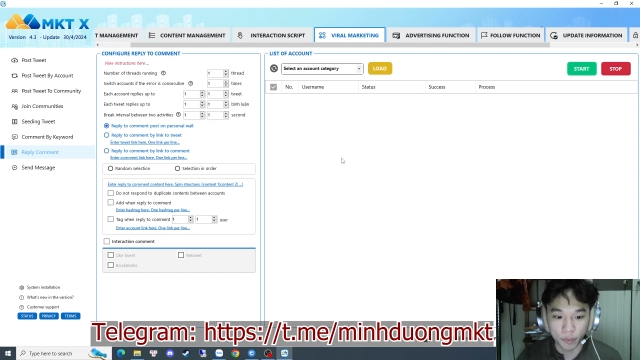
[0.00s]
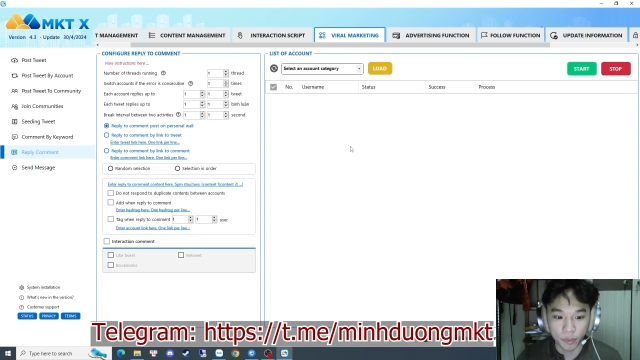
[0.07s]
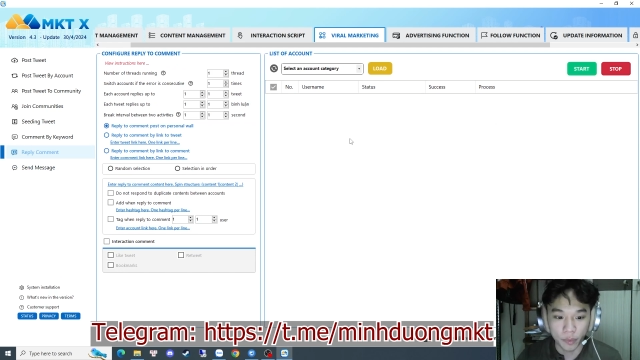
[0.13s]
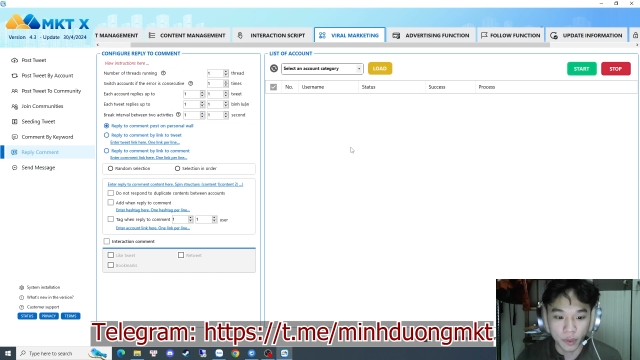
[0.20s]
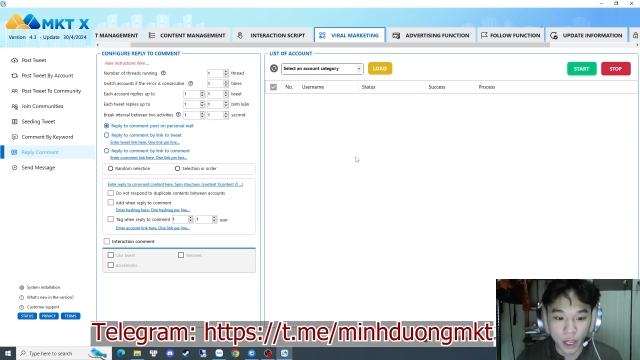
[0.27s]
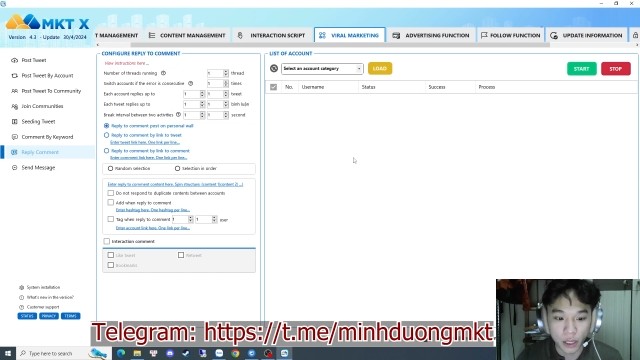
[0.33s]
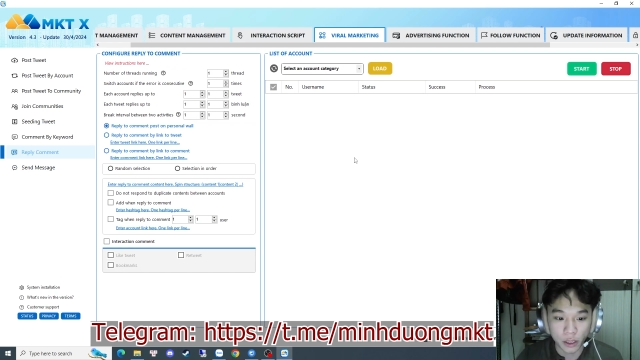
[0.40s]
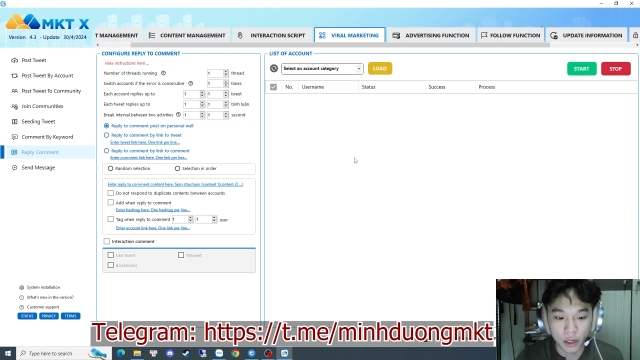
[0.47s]

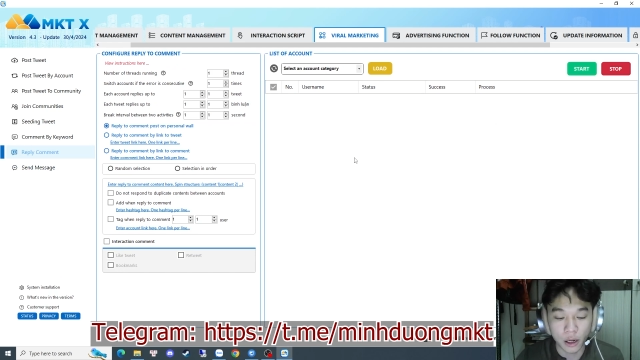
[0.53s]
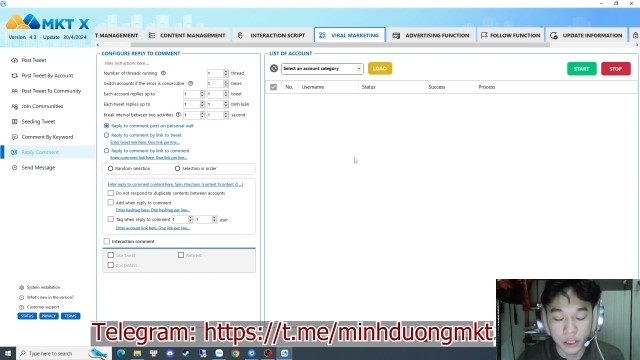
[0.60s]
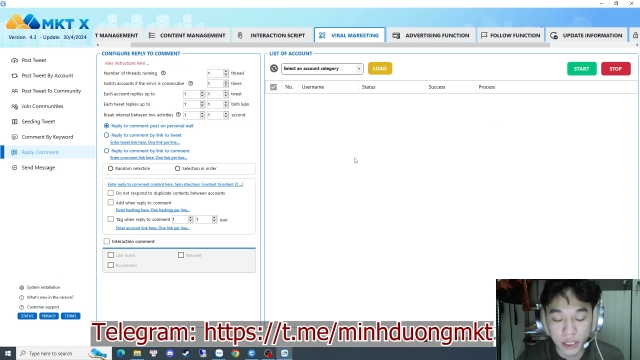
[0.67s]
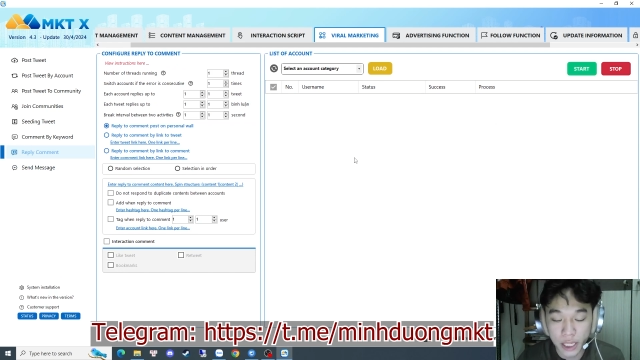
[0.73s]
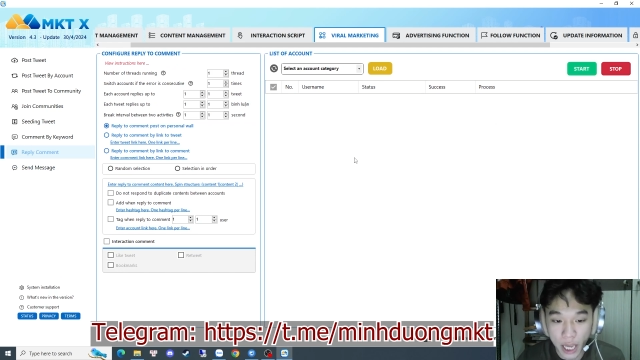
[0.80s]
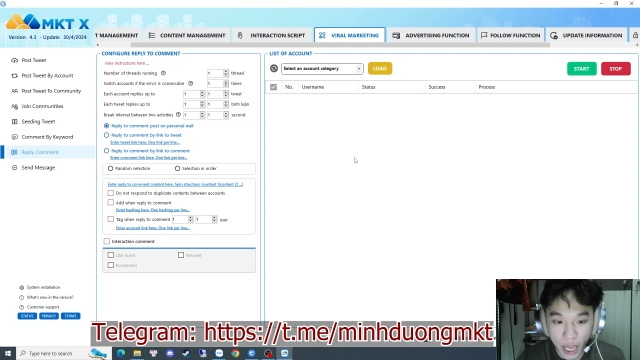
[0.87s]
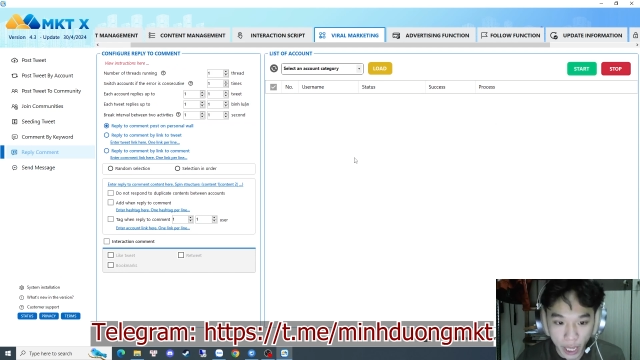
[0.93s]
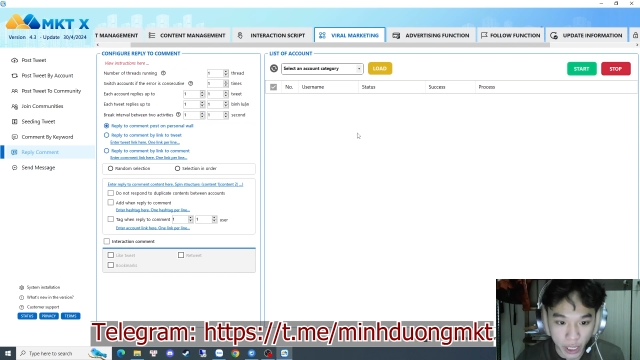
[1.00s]
that
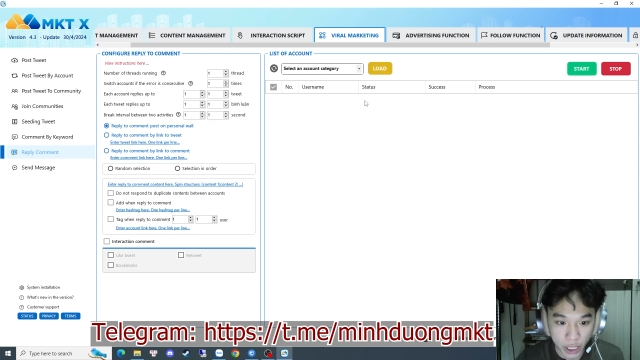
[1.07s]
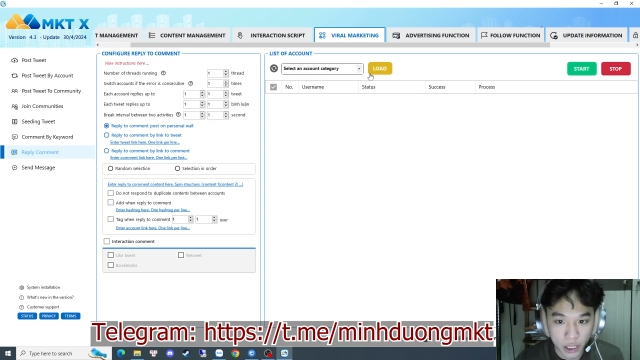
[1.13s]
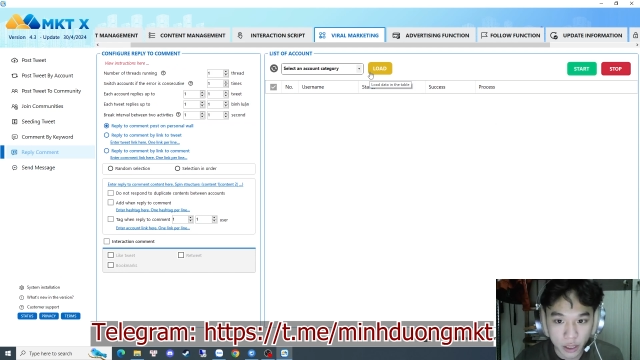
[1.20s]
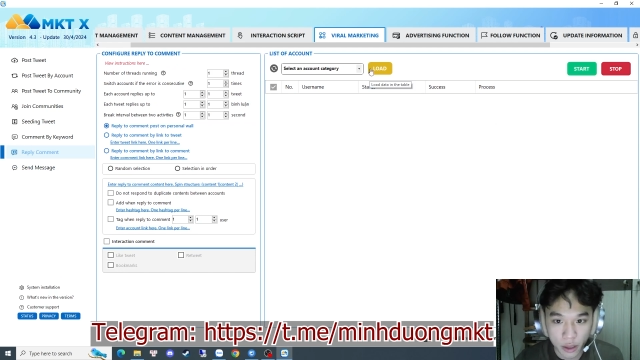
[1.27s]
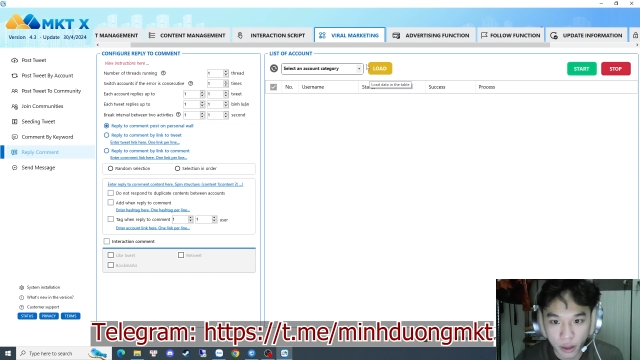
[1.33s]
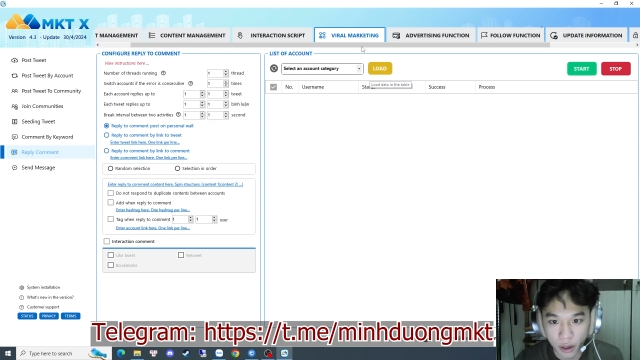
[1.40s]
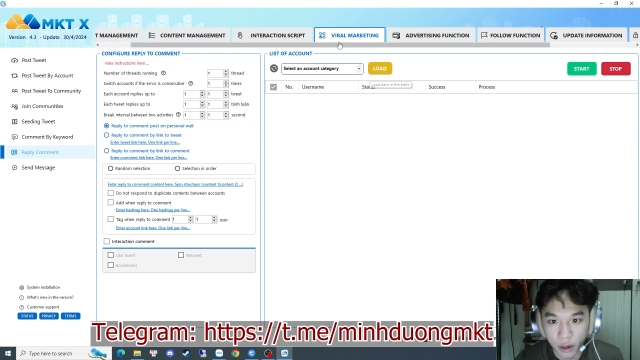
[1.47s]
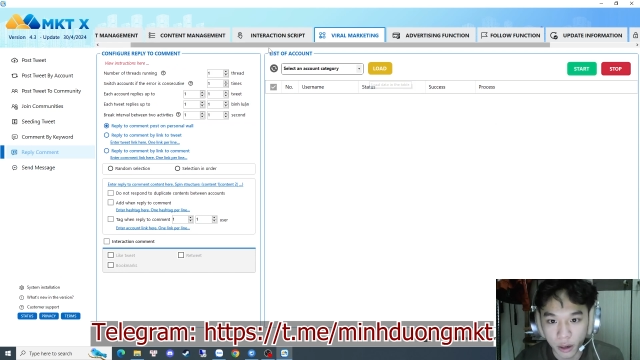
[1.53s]
contain
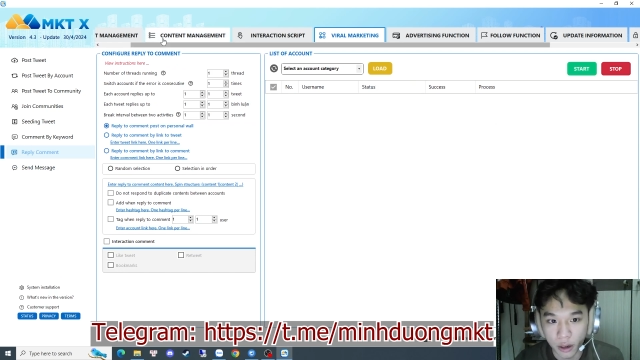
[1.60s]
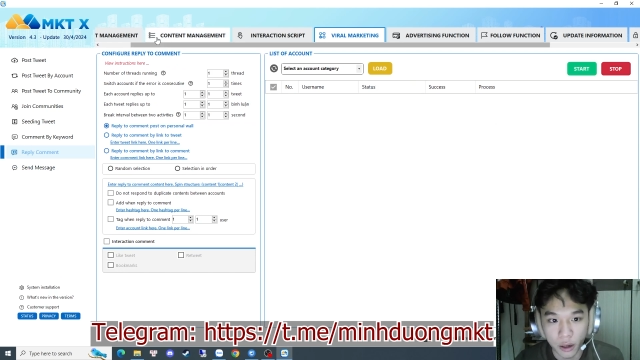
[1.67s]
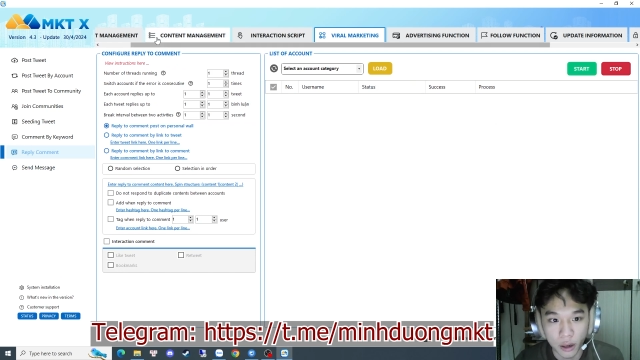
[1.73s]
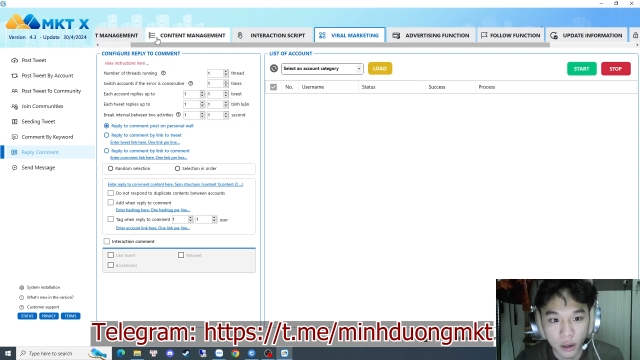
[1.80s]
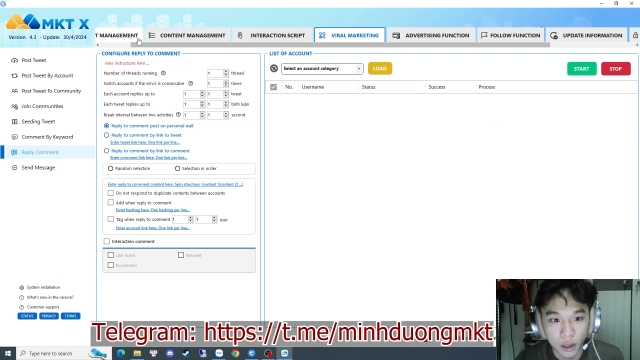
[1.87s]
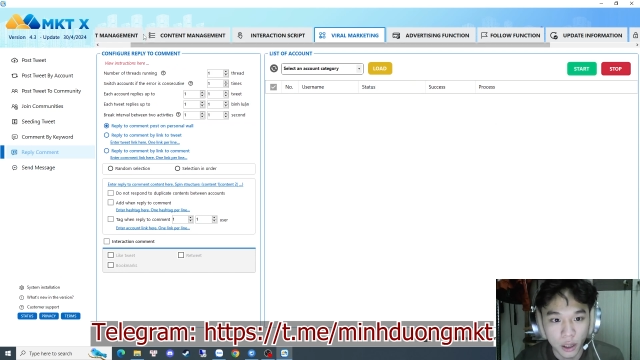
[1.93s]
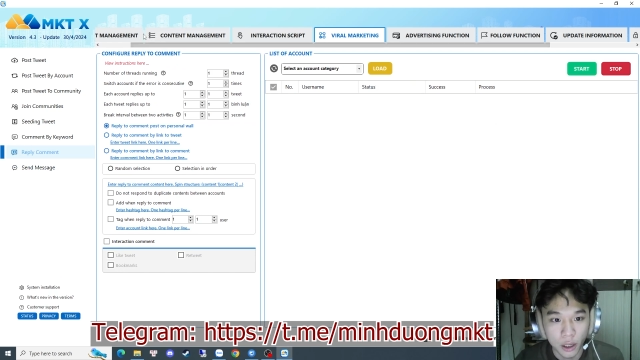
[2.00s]
the